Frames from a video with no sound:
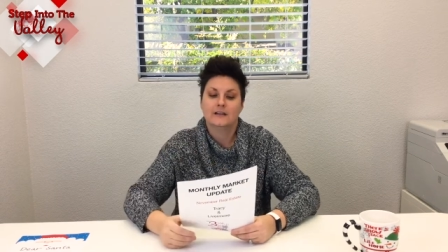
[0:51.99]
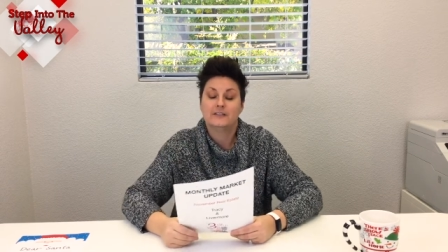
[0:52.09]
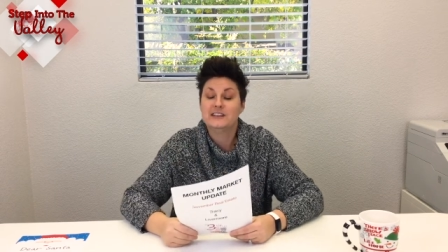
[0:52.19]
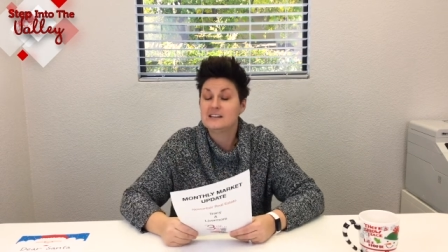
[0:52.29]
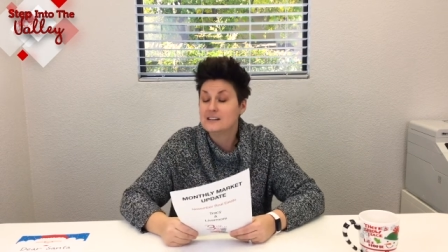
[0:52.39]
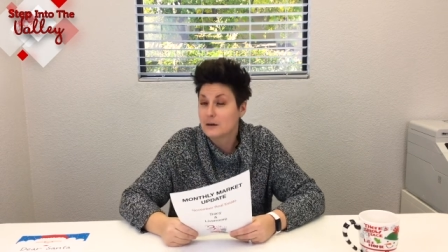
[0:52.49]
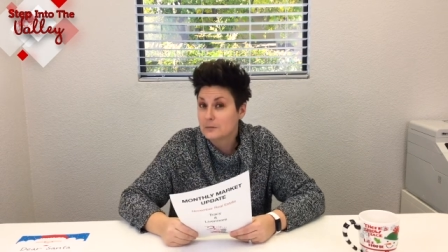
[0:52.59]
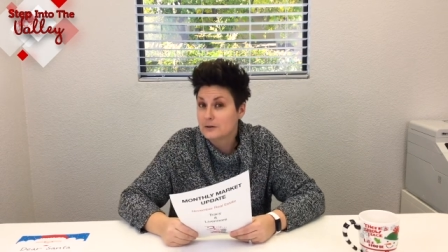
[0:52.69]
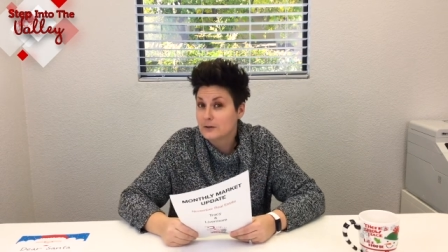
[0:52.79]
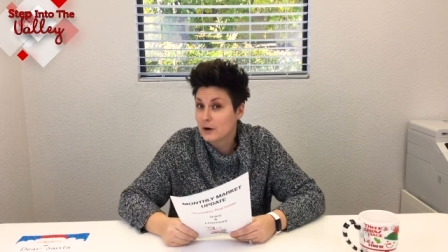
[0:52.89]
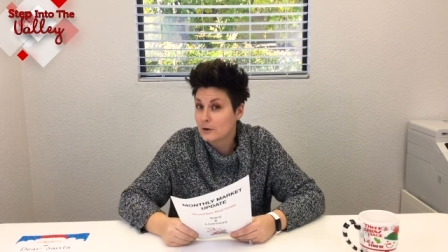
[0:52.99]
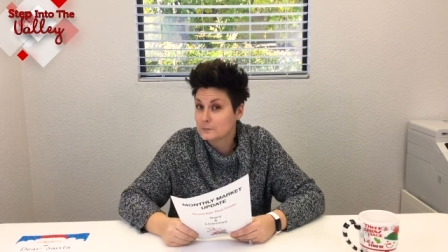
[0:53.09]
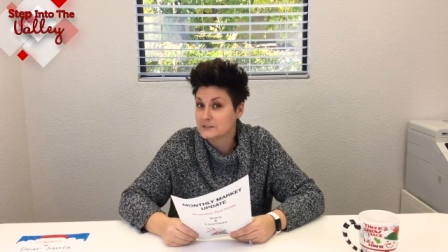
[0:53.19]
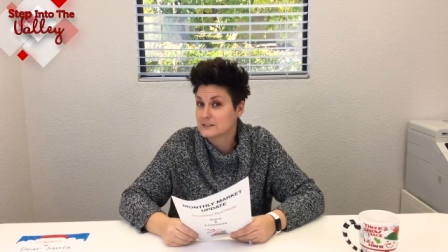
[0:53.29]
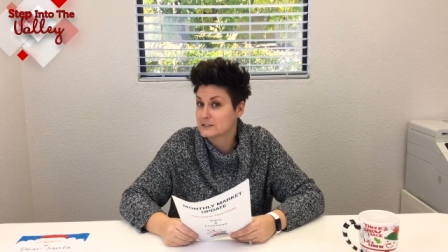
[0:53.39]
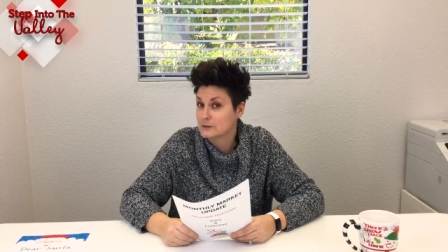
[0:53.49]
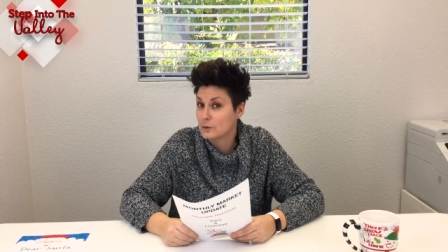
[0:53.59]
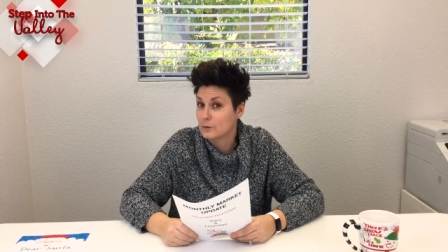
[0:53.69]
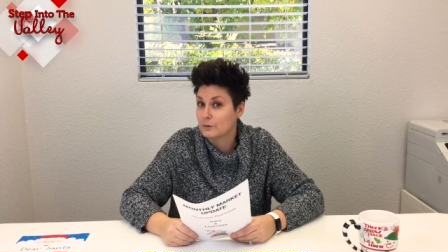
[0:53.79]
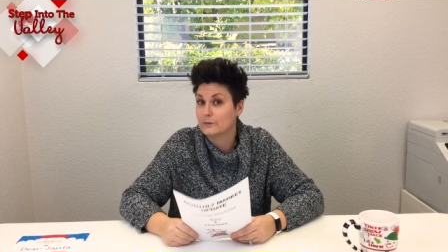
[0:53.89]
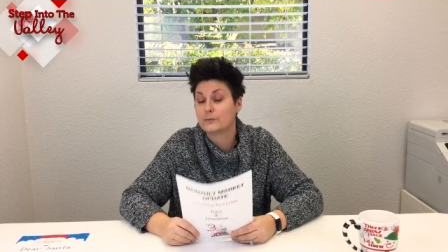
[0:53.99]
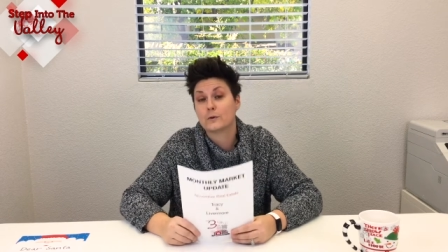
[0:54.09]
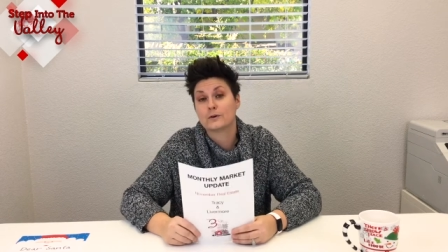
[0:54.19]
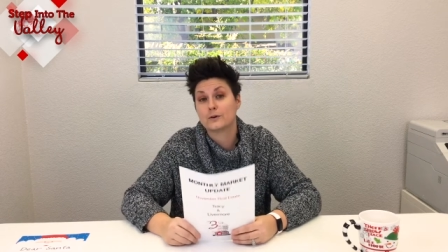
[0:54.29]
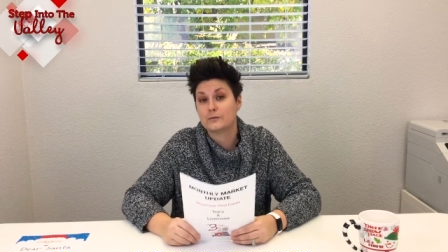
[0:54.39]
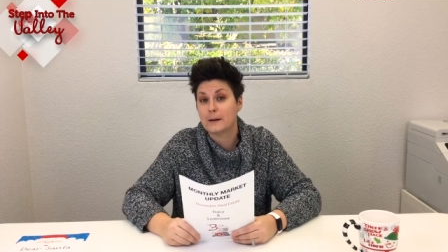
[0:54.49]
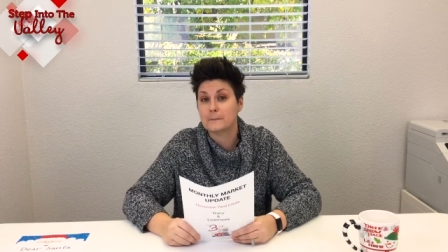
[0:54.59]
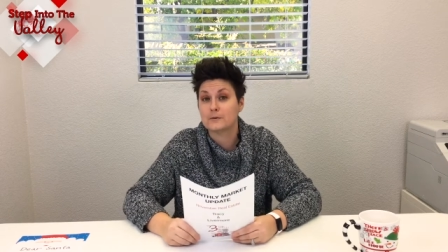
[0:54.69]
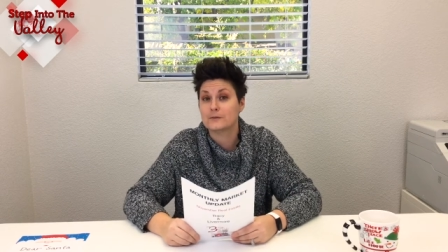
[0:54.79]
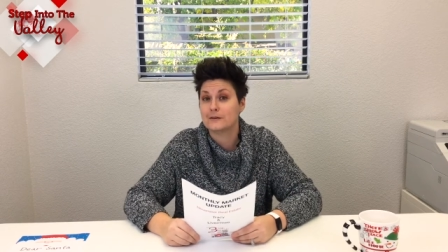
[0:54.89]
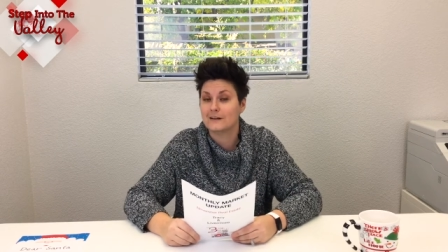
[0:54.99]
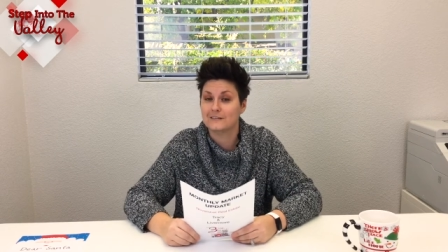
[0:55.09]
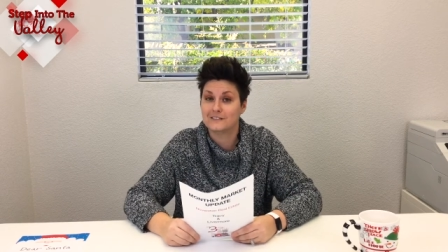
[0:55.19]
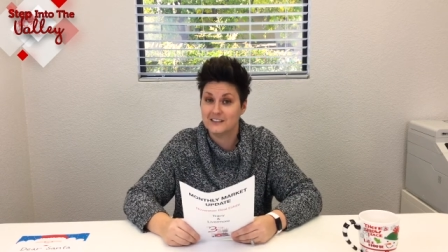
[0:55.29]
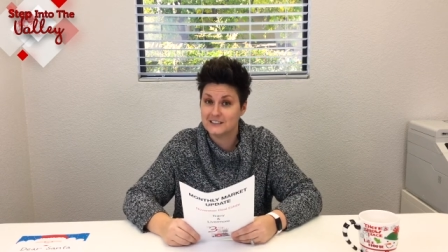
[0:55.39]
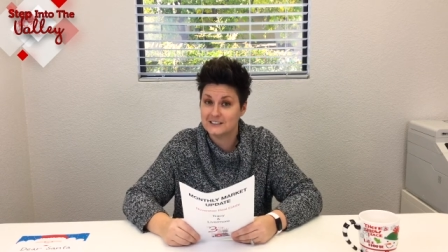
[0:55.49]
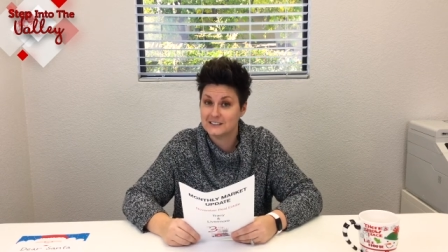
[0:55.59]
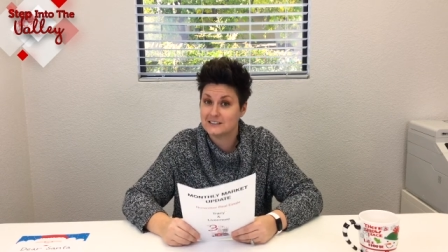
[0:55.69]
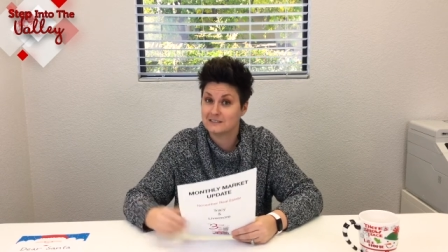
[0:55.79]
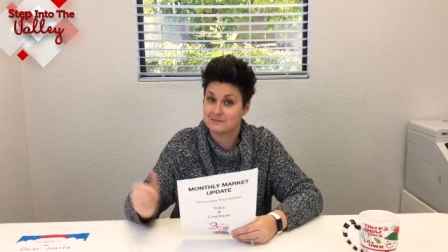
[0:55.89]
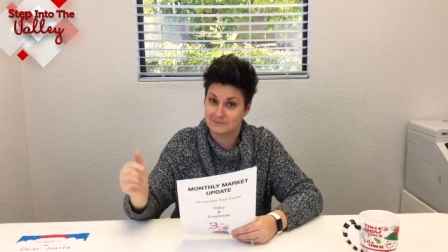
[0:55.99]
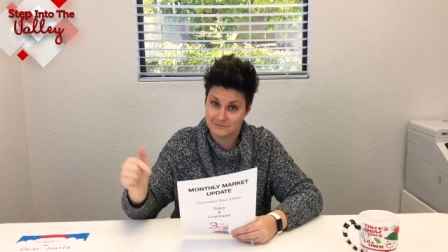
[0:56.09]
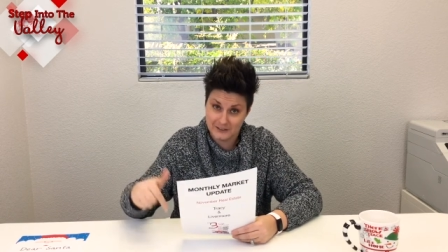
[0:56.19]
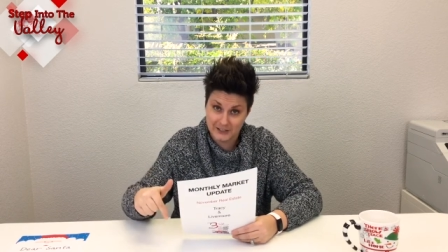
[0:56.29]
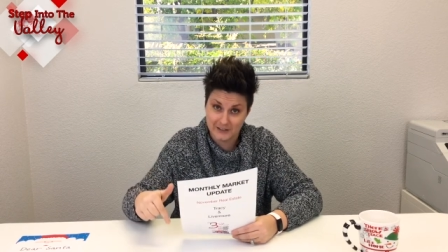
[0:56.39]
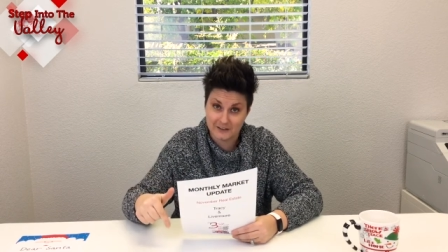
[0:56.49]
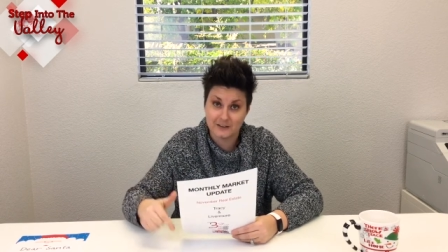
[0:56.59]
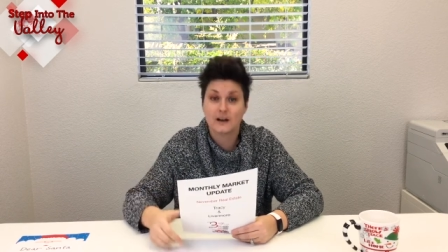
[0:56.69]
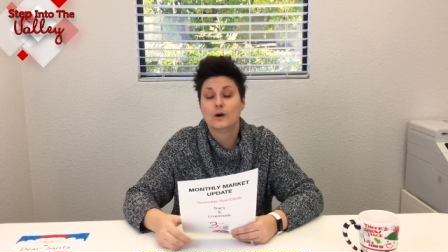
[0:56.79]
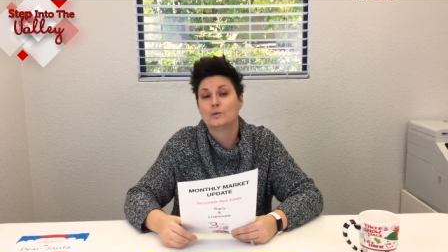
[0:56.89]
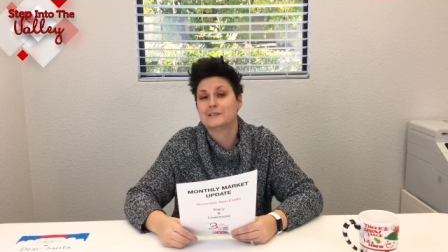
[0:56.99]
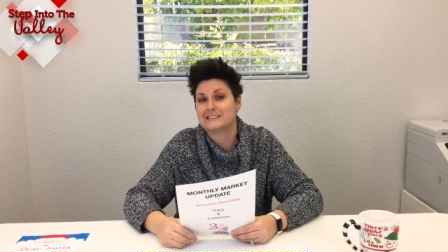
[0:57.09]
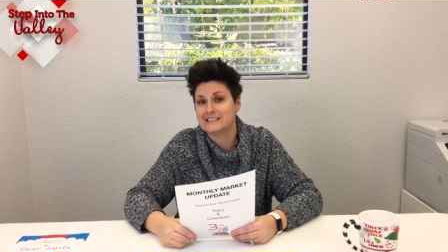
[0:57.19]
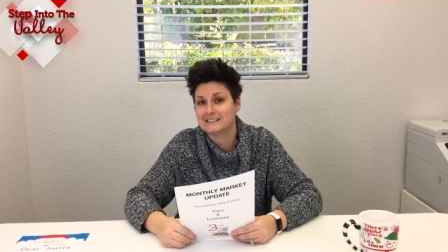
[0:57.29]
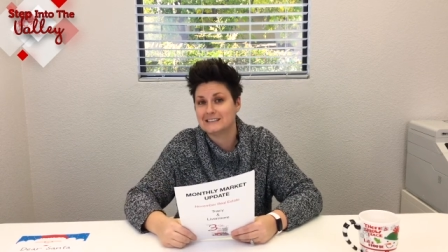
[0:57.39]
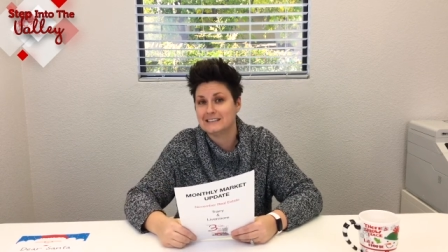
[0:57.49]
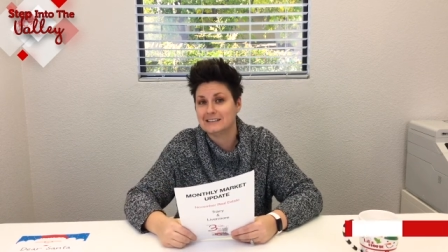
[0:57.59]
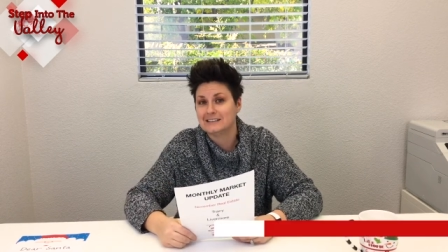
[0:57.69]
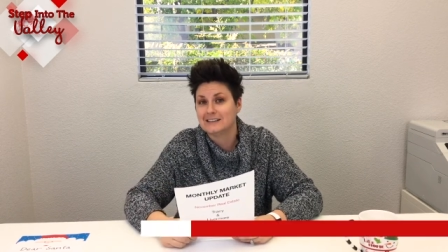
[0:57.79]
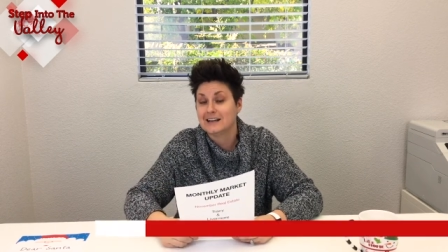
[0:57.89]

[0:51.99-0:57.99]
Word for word: the number of homes that sold for November of this year was 60